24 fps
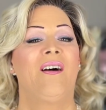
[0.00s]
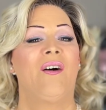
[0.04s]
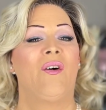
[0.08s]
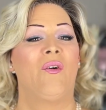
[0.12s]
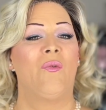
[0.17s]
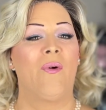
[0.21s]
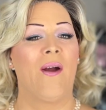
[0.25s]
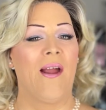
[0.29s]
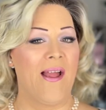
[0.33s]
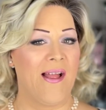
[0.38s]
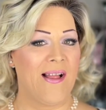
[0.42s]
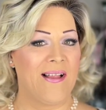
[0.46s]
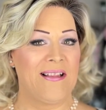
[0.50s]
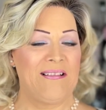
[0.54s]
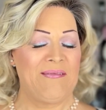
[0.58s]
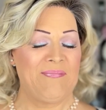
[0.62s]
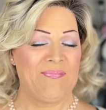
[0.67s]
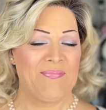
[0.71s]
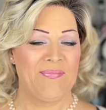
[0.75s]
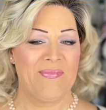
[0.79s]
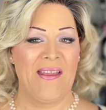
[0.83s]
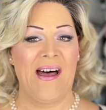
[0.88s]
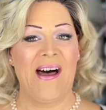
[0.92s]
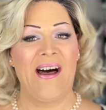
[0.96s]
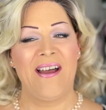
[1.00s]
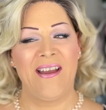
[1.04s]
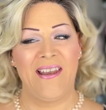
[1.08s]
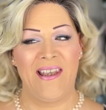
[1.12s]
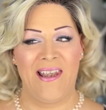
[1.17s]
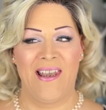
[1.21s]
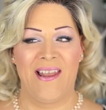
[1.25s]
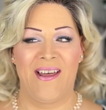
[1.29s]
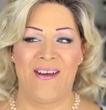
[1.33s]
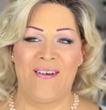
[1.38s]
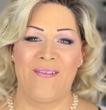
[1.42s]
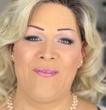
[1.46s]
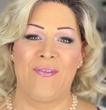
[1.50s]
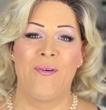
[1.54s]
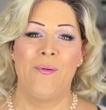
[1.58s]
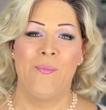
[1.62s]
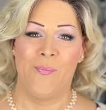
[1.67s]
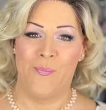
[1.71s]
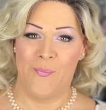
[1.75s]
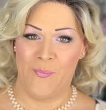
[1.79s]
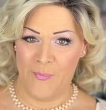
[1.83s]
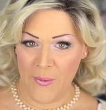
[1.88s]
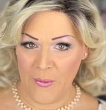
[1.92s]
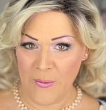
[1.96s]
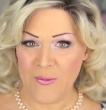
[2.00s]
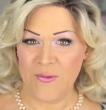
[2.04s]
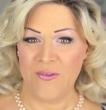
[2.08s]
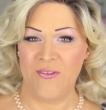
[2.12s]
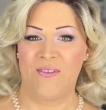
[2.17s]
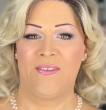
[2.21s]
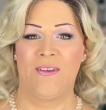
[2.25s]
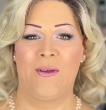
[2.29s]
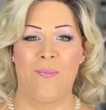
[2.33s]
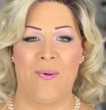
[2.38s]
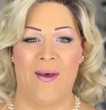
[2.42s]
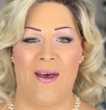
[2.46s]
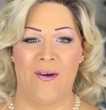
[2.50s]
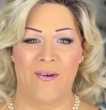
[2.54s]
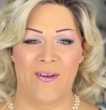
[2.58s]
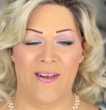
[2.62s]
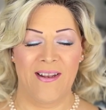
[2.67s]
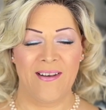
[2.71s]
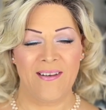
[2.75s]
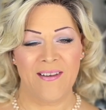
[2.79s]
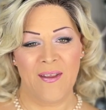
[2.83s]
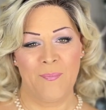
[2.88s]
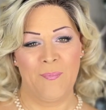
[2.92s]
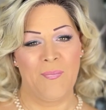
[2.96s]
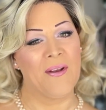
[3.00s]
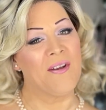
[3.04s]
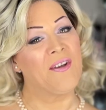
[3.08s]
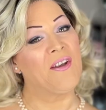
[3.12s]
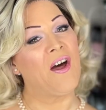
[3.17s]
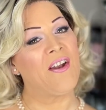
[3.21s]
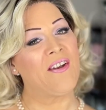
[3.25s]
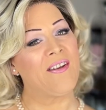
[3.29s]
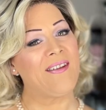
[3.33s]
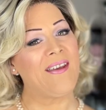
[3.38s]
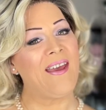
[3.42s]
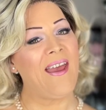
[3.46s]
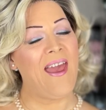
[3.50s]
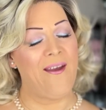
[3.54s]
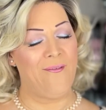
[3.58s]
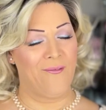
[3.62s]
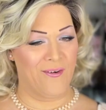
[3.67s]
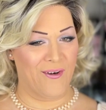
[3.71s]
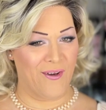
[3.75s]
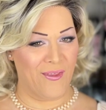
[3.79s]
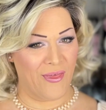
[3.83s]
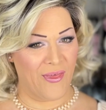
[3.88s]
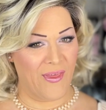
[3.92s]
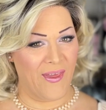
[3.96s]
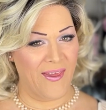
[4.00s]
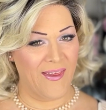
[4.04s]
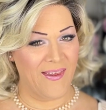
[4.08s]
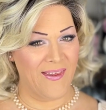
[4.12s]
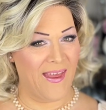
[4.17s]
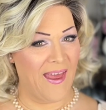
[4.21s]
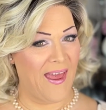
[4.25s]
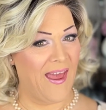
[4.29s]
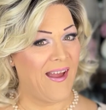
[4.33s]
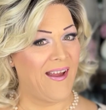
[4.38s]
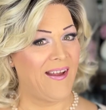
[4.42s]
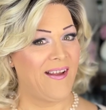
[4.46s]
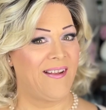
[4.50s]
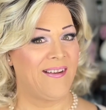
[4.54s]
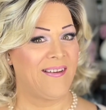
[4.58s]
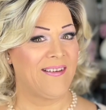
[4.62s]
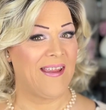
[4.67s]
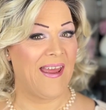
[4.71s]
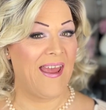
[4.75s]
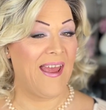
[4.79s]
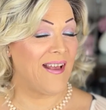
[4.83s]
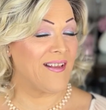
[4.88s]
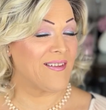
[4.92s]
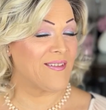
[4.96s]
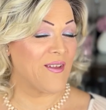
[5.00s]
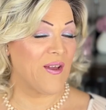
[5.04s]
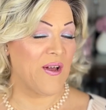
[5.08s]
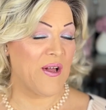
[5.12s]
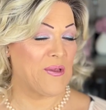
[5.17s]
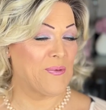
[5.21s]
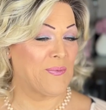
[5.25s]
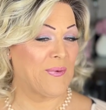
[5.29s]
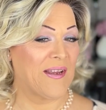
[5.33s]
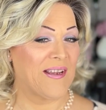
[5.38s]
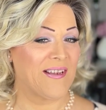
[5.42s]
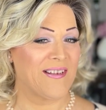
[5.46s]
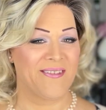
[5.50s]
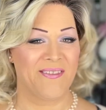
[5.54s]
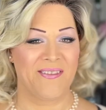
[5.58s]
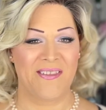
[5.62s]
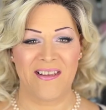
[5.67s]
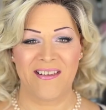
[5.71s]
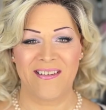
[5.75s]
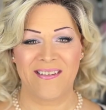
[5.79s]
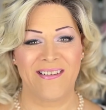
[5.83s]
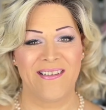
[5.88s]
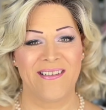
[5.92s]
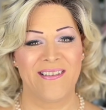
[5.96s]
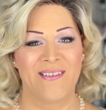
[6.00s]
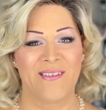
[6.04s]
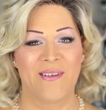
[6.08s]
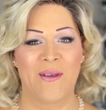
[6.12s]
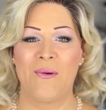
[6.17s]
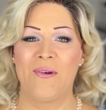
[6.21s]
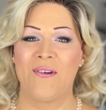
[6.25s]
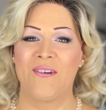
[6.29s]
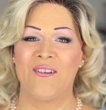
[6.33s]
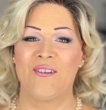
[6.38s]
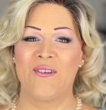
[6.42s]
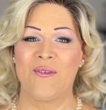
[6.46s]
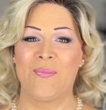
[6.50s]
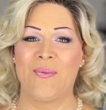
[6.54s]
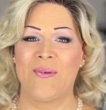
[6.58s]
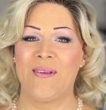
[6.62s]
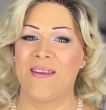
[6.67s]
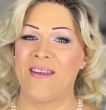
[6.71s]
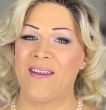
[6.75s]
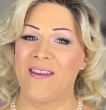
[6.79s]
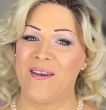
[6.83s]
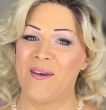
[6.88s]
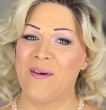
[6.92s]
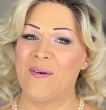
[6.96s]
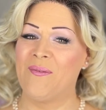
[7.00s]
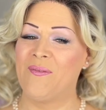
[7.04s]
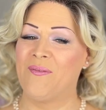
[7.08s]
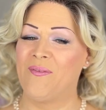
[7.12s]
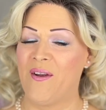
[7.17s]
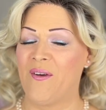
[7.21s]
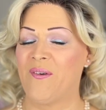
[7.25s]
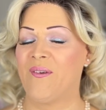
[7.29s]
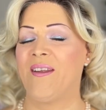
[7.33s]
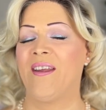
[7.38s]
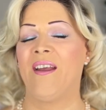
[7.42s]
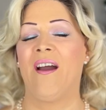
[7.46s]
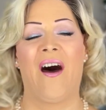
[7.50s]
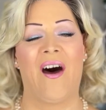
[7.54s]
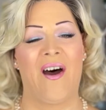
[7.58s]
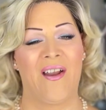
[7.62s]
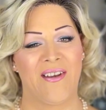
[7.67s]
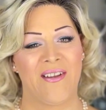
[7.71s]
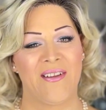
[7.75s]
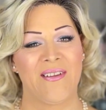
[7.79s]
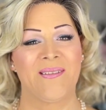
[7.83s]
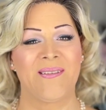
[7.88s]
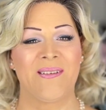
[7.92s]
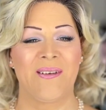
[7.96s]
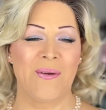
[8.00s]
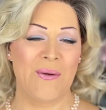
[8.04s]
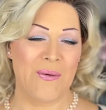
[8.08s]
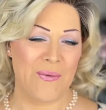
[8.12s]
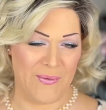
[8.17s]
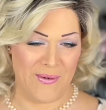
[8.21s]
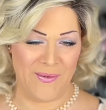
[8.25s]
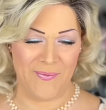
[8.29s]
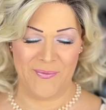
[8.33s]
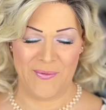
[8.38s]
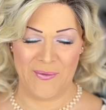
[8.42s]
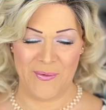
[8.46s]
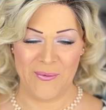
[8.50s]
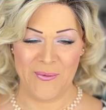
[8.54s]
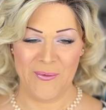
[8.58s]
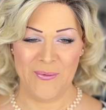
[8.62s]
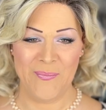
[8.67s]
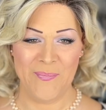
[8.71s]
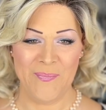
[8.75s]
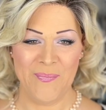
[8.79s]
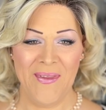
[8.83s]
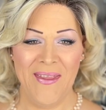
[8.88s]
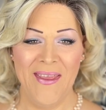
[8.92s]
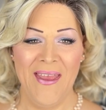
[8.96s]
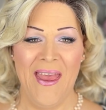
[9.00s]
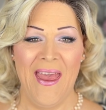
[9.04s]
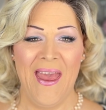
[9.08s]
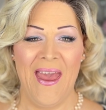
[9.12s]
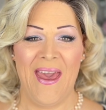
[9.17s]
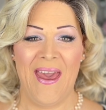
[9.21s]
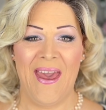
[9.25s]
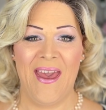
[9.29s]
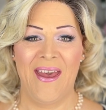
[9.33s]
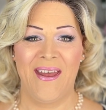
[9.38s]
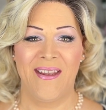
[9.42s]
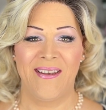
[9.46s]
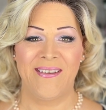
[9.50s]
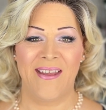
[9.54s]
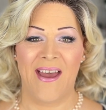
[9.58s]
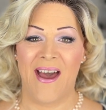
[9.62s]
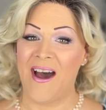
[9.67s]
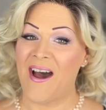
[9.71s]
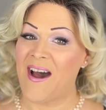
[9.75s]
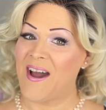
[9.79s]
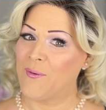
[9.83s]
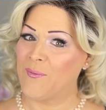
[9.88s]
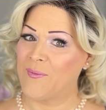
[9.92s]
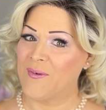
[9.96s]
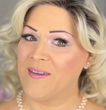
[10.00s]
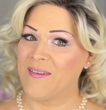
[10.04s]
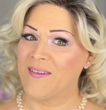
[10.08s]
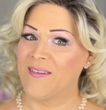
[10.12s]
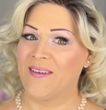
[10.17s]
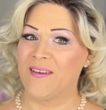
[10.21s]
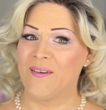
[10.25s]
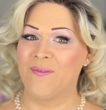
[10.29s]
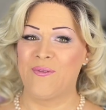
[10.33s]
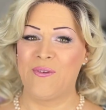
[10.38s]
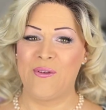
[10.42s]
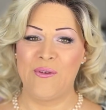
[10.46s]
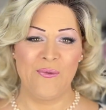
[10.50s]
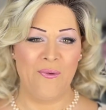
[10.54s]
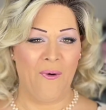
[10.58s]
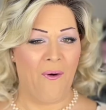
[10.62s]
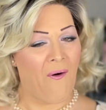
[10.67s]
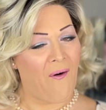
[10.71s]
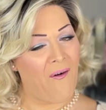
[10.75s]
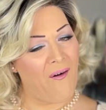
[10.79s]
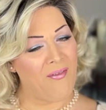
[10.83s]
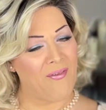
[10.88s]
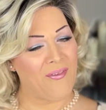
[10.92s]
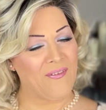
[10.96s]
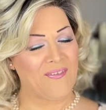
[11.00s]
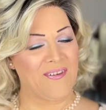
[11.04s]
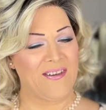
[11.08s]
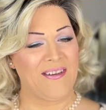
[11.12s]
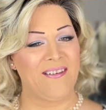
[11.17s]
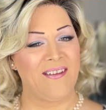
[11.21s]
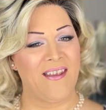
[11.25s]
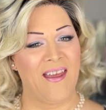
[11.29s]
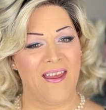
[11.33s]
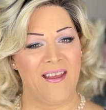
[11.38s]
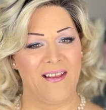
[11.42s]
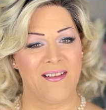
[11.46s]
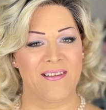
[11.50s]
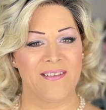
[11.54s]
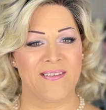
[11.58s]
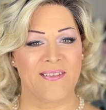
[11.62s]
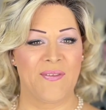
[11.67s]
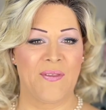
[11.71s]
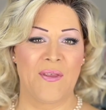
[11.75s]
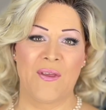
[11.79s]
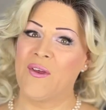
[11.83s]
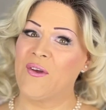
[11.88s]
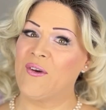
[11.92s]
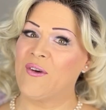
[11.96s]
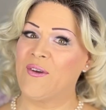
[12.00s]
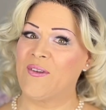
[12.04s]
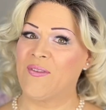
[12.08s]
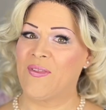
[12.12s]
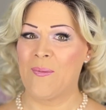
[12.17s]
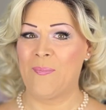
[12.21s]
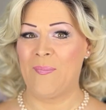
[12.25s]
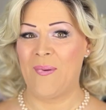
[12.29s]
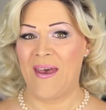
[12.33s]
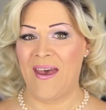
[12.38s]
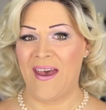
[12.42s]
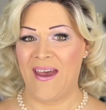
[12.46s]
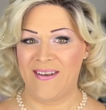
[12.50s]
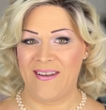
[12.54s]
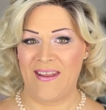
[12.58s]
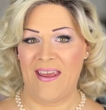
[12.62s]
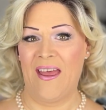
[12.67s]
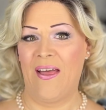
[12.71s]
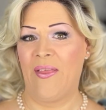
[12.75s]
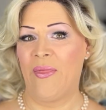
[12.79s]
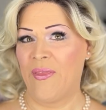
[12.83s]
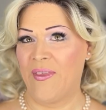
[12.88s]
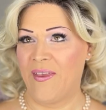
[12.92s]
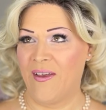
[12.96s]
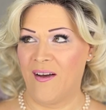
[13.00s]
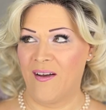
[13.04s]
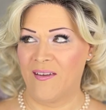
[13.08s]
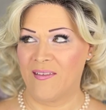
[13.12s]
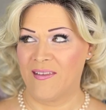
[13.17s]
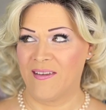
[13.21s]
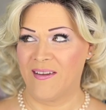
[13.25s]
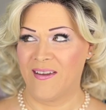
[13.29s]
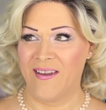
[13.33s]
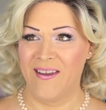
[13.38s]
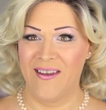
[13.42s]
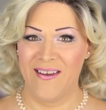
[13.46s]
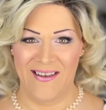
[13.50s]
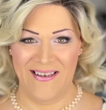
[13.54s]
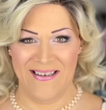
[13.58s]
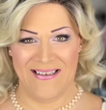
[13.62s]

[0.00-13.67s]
Well, I love most about it, but not everything. And as always, this is going to be a very honest review. And I will give you all the details, the good, the bad, and the ugly